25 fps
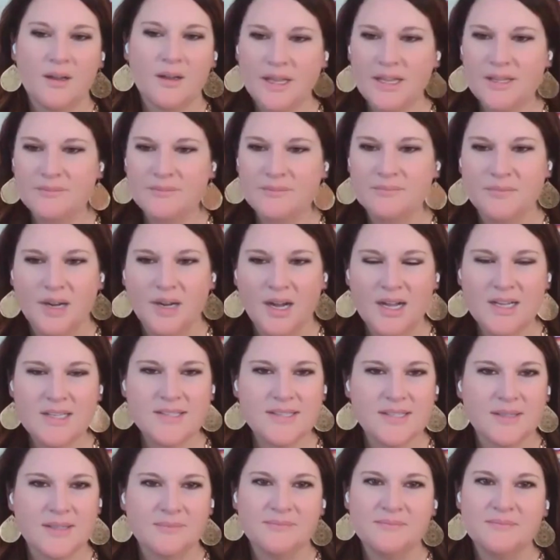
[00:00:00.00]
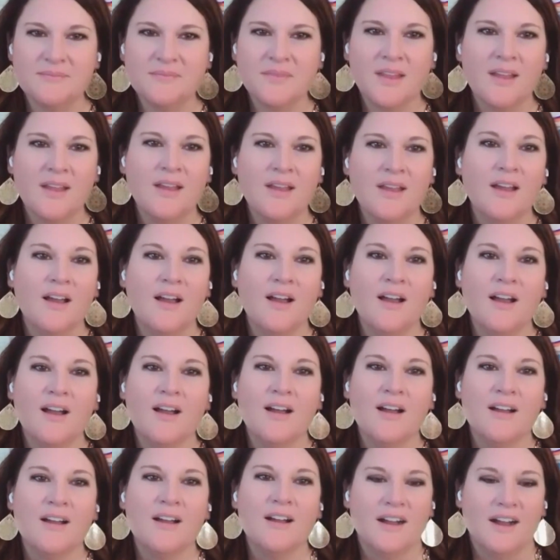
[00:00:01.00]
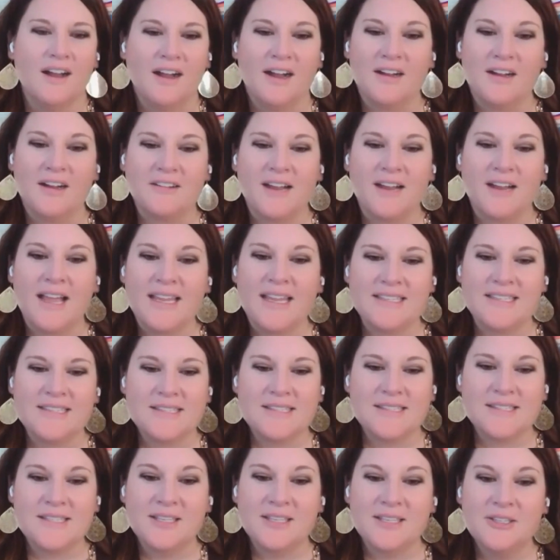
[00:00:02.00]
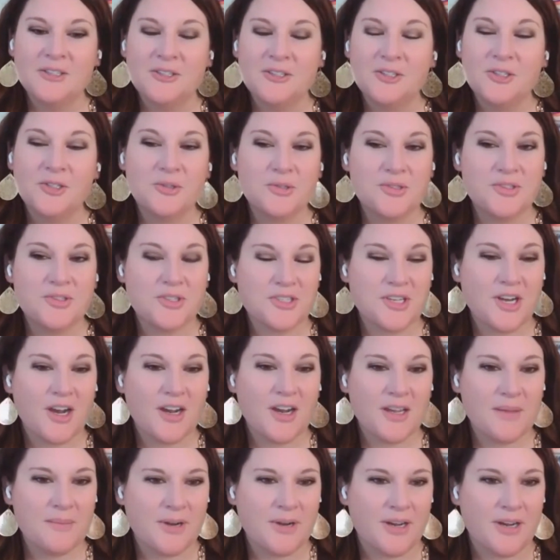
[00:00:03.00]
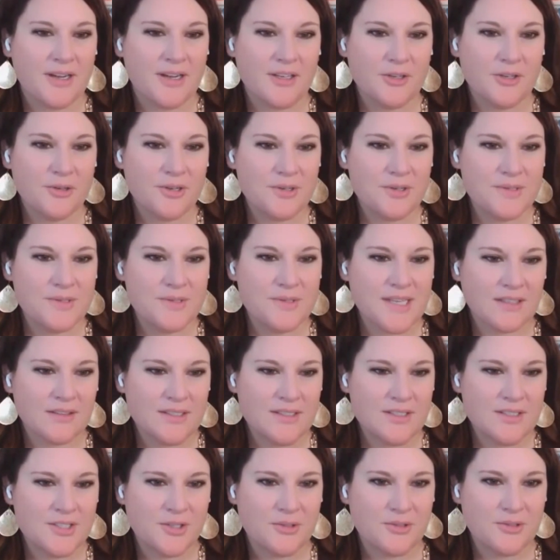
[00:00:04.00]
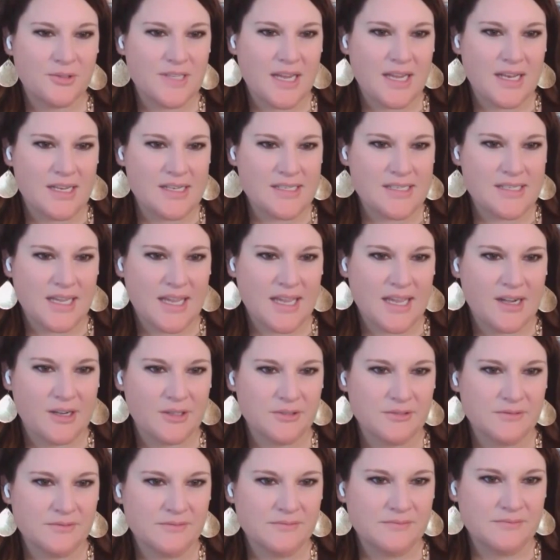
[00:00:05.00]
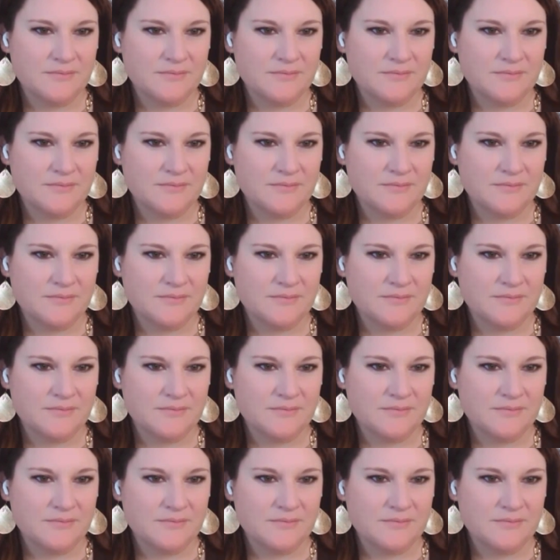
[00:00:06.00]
Okay, awesome. All right. Who's your target market? Who are you selling to day in and day out?